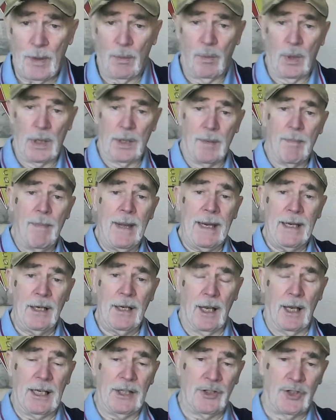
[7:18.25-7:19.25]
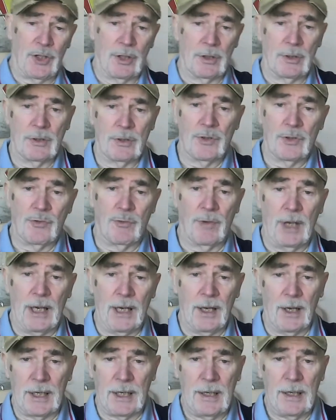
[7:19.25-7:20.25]
Well, the main lessons
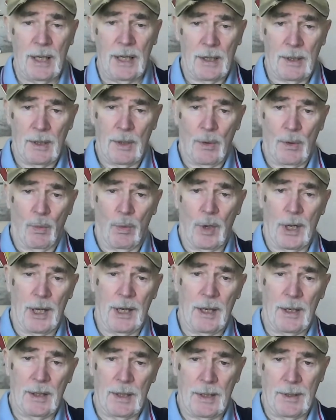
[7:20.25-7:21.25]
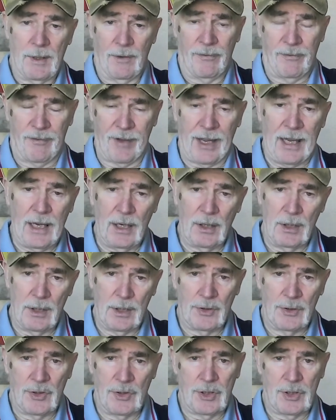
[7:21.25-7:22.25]
really were the
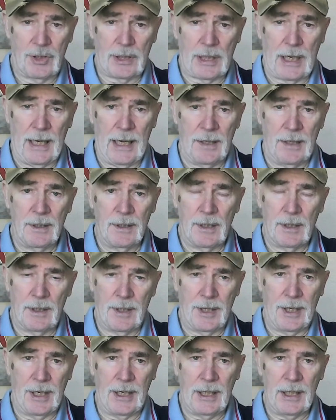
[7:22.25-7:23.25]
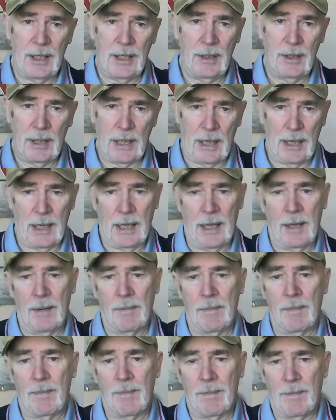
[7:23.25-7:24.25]
failures in the
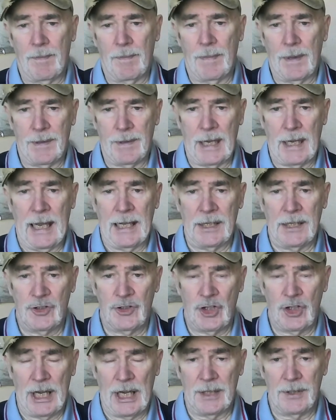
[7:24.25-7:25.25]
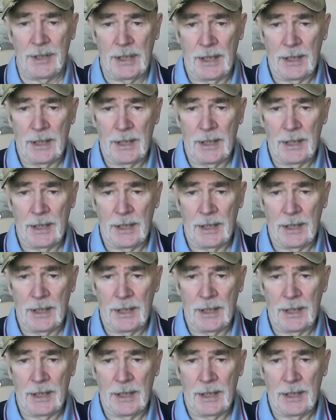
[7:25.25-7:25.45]
head shed.